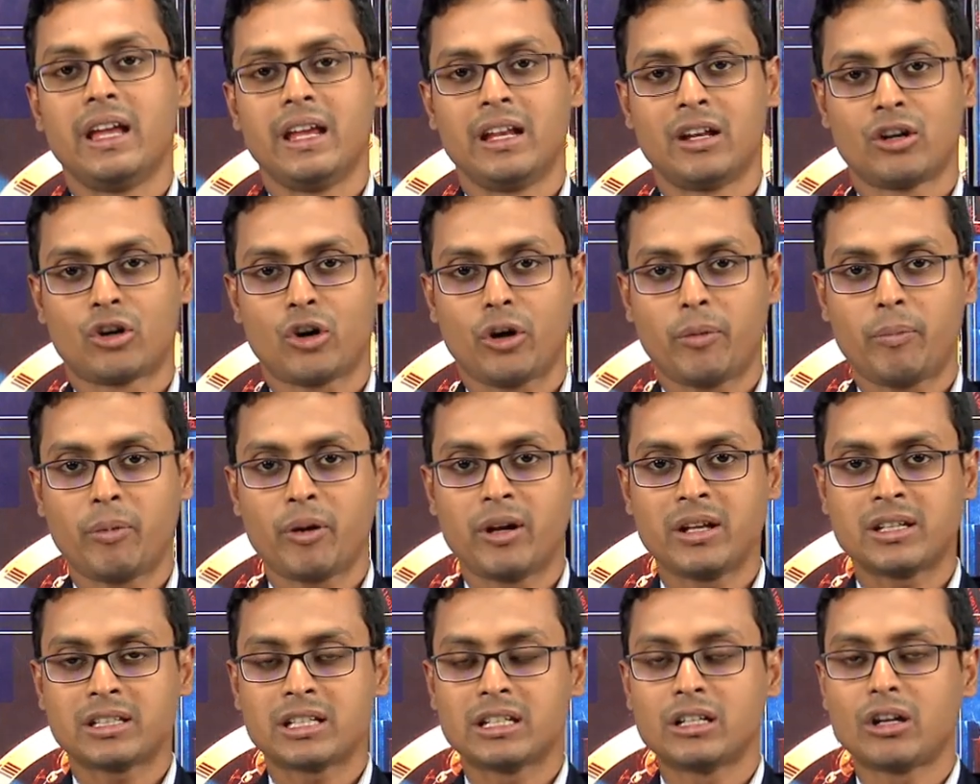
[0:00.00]

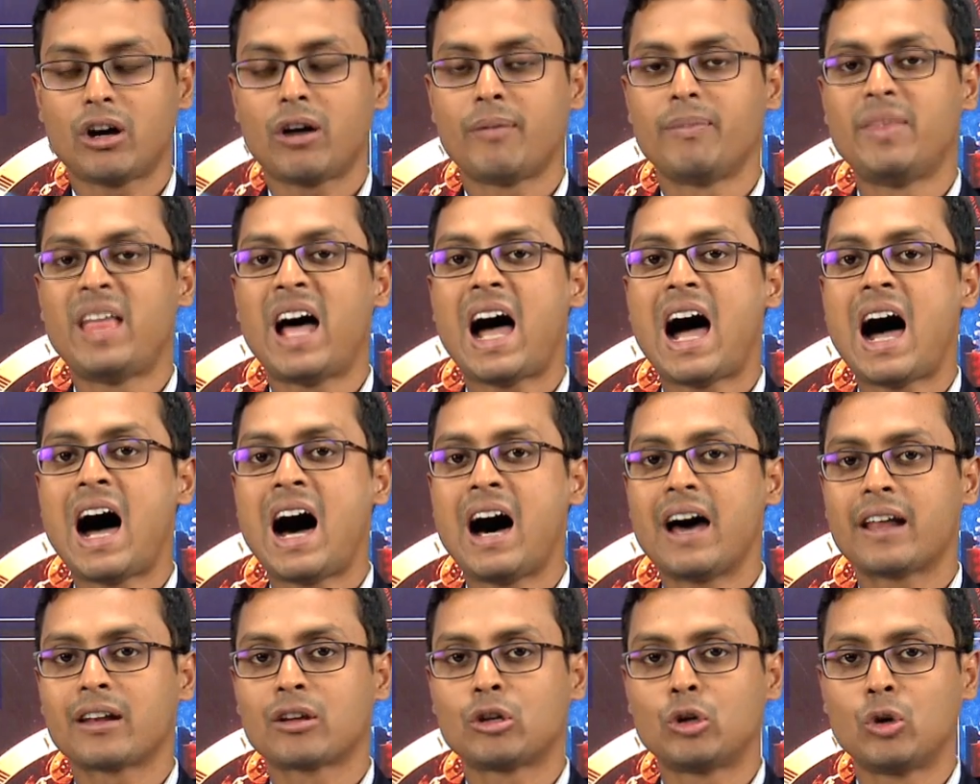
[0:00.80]
incorporation of the
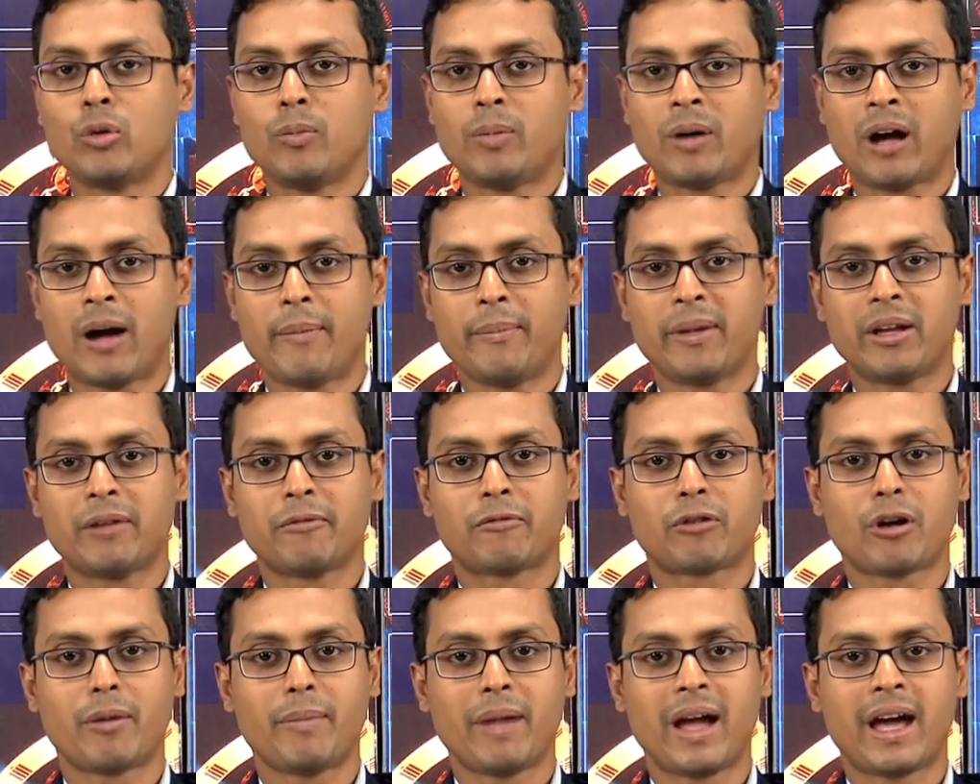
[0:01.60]
R group
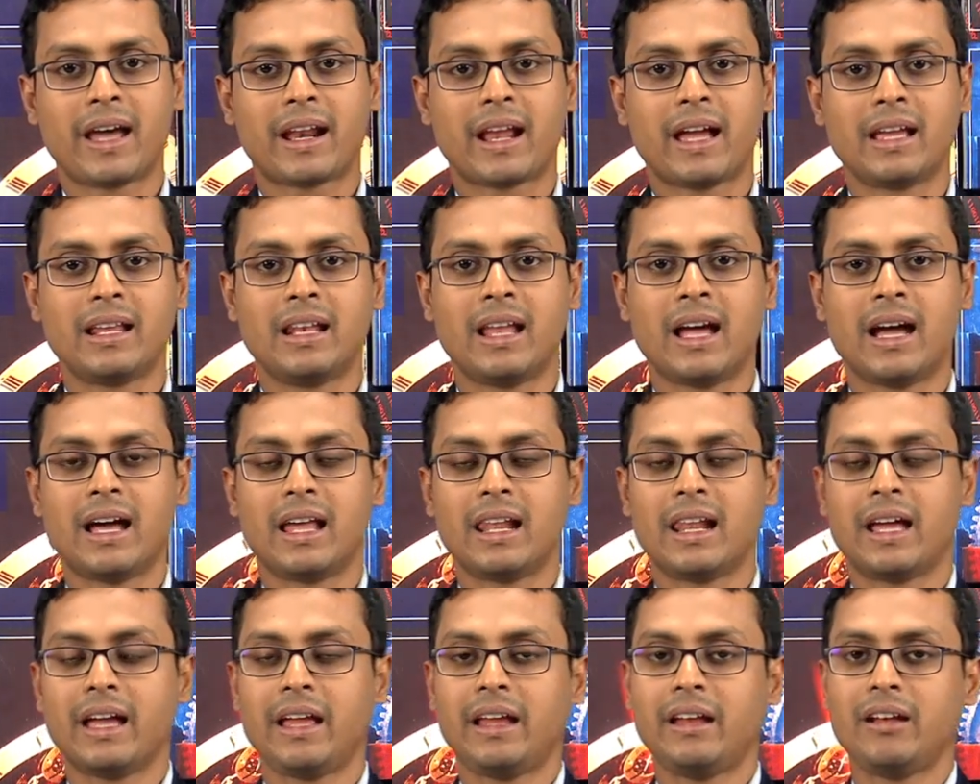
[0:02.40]
coming from aryl
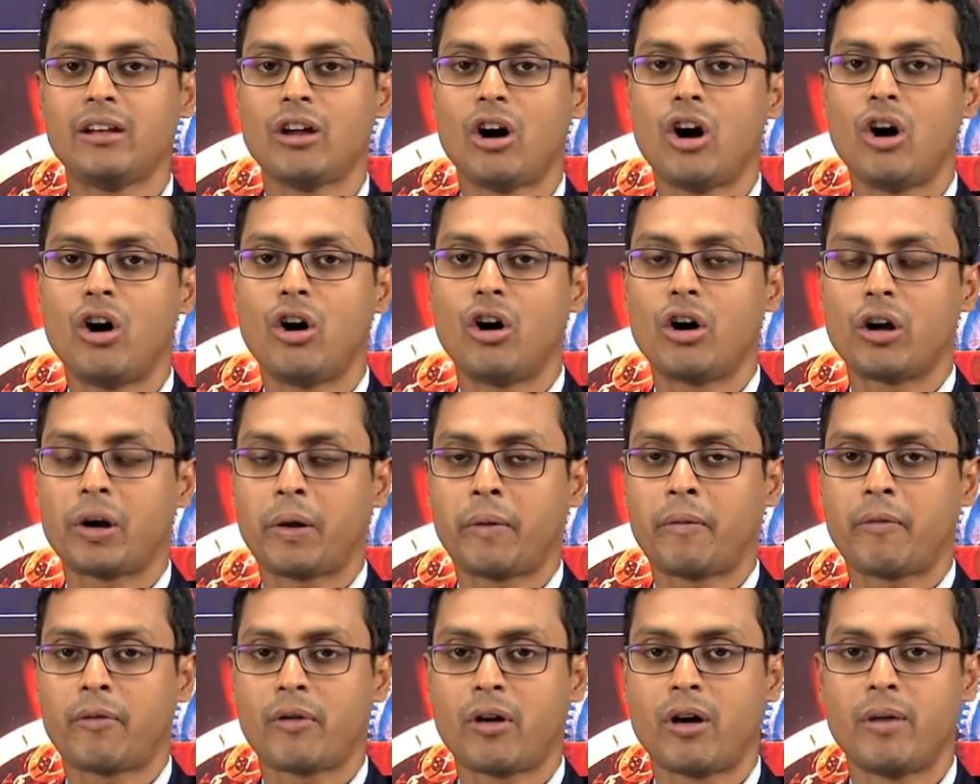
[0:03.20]
halide
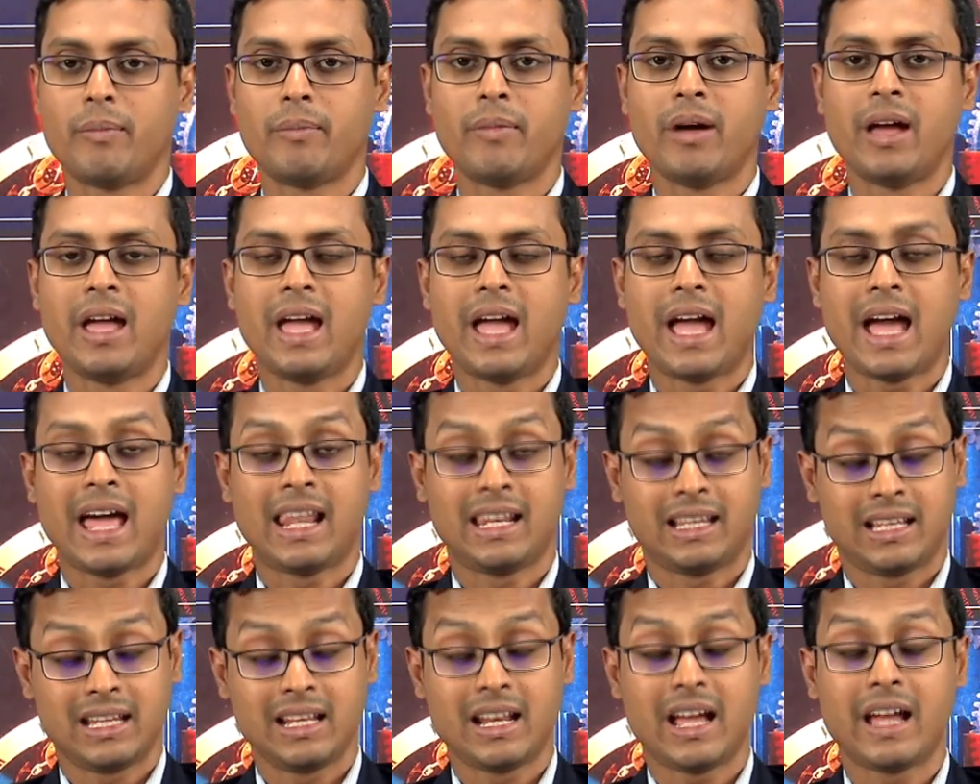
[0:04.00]
or from
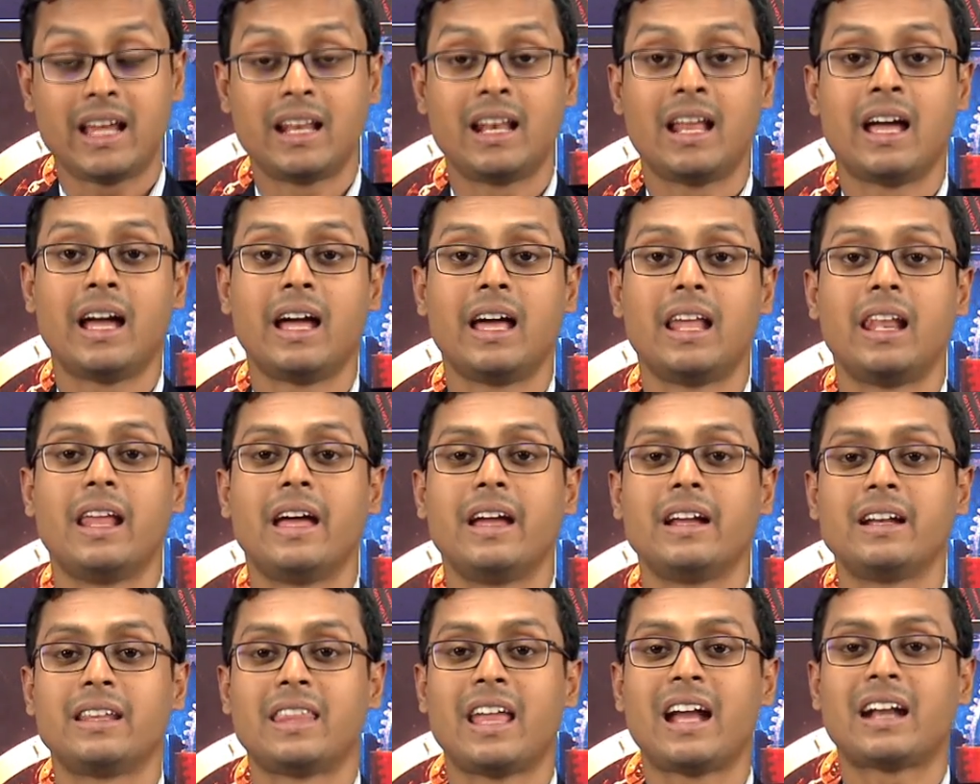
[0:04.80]
alkynyl
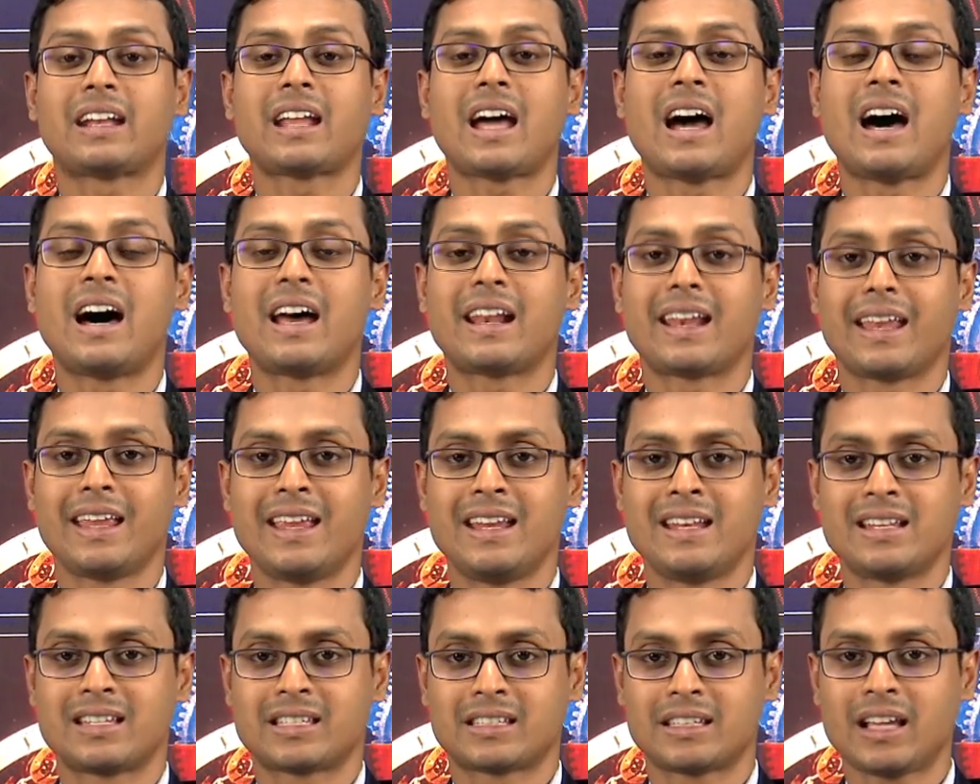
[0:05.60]
halide, that R
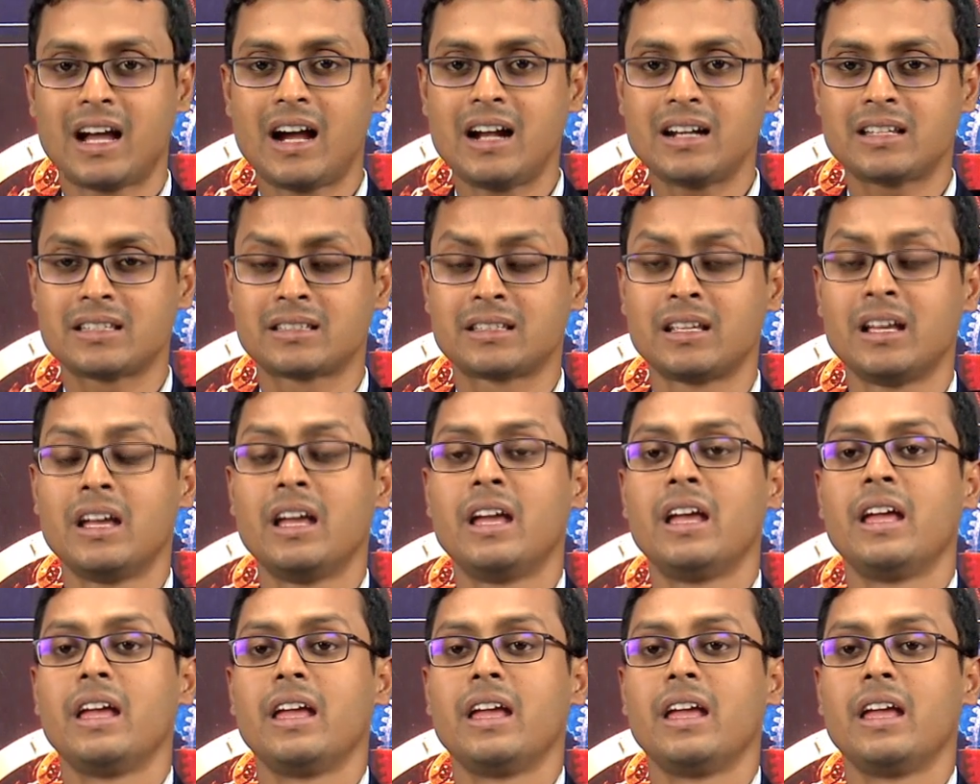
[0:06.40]
inserts